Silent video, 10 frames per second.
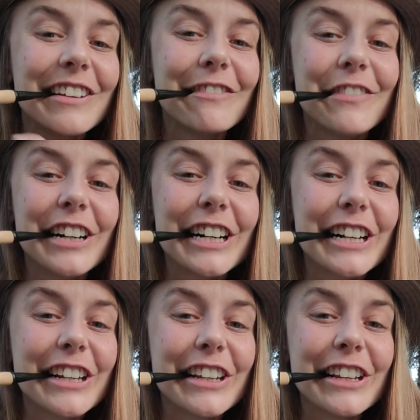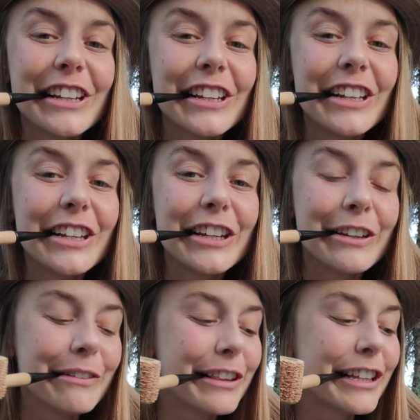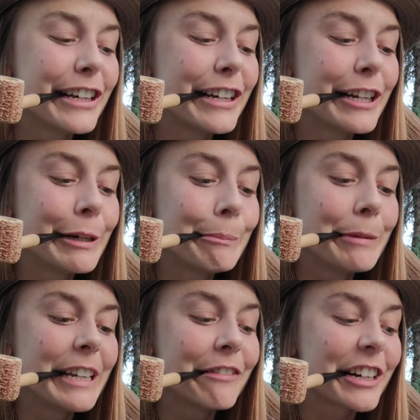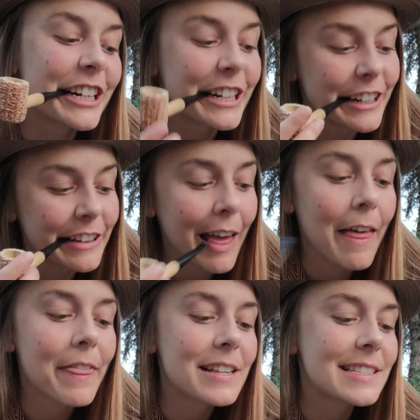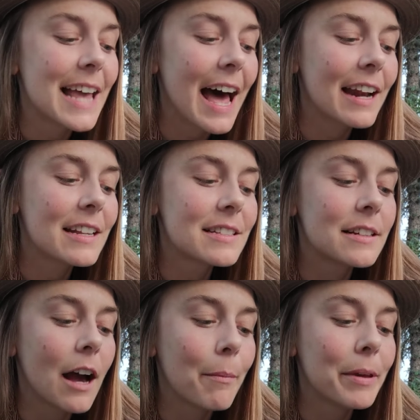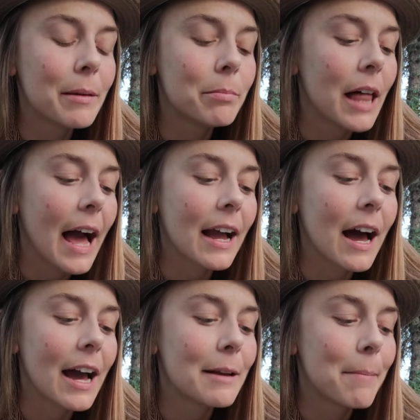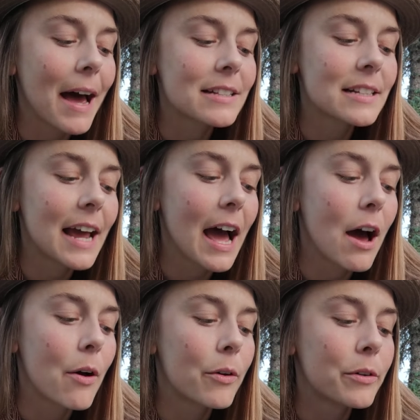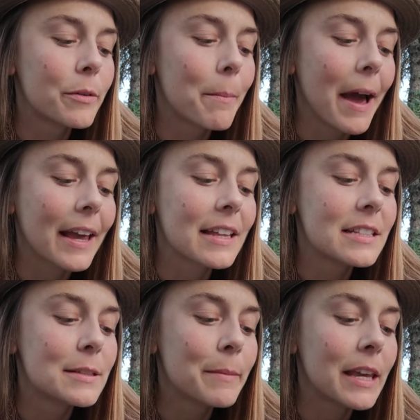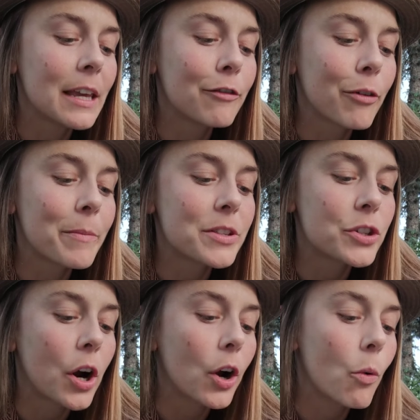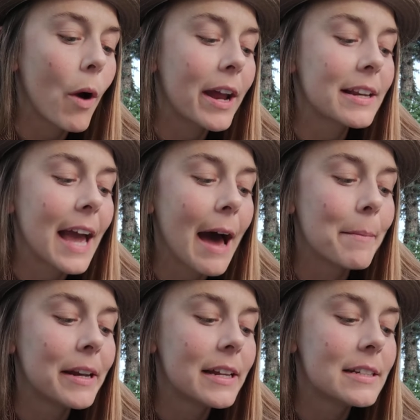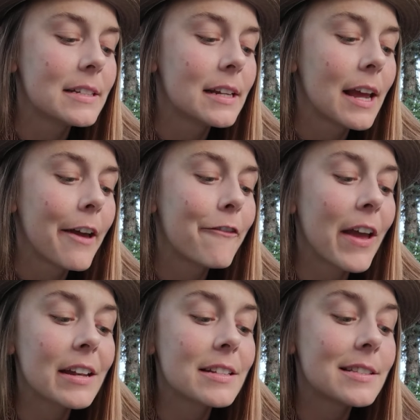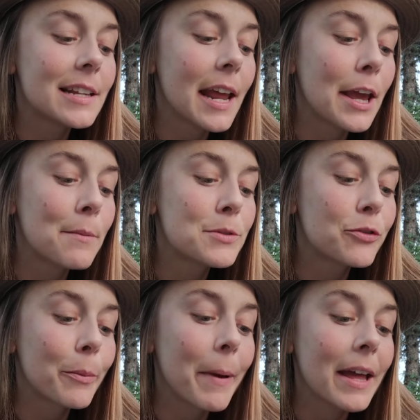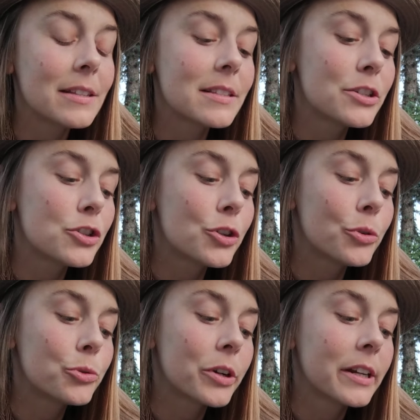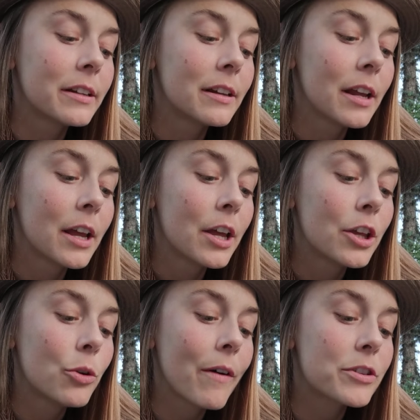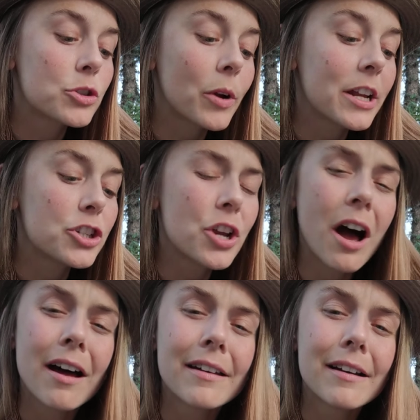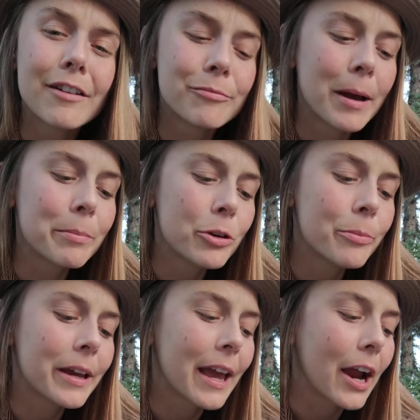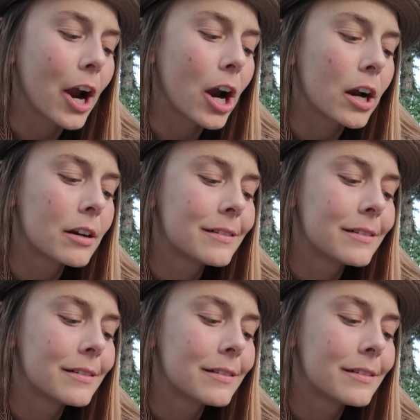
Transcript: Fucked tooth beaver. The saddest, guppy, black eyed basset hound beckons me from the stark white cabinet. Fantasy names for pets and children. You have a straight shot of my pubic hair.